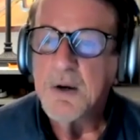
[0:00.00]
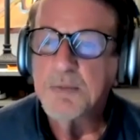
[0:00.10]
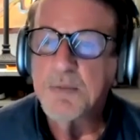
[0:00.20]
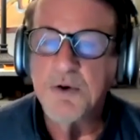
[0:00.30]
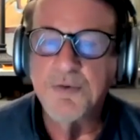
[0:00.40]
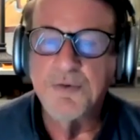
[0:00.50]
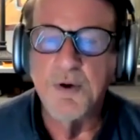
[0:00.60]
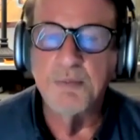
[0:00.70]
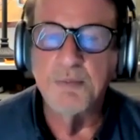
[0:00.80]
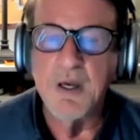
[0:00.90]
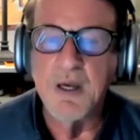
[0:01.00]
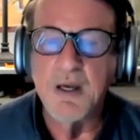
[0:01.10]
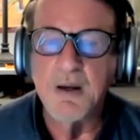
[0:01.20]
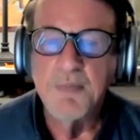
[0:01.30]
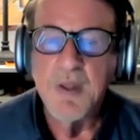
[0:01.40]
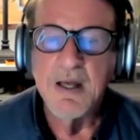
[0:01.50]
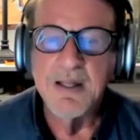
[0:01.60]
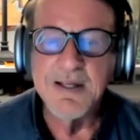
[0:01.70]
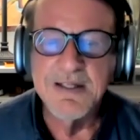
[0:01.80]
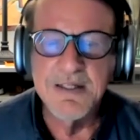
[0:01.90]
moved from being
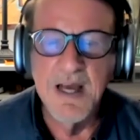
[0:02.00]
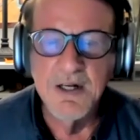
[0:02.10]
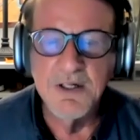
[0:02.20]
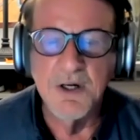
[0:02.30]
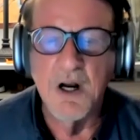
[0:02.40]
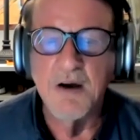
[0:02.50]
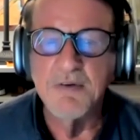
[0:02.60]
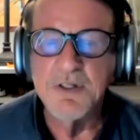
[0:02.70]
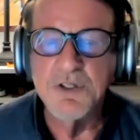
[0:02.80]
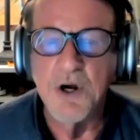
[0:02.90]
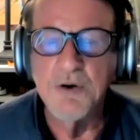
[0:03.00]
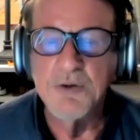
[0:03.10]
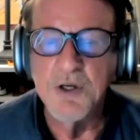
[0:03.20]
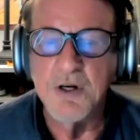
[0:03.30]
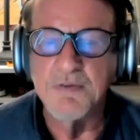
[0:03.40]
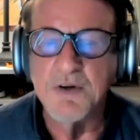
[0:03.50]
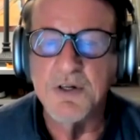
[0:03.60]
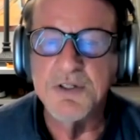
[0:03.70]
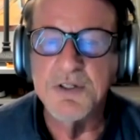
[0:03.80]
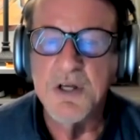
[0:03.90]
the center of its own
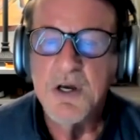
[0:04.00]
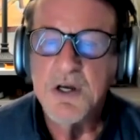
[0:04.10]
universe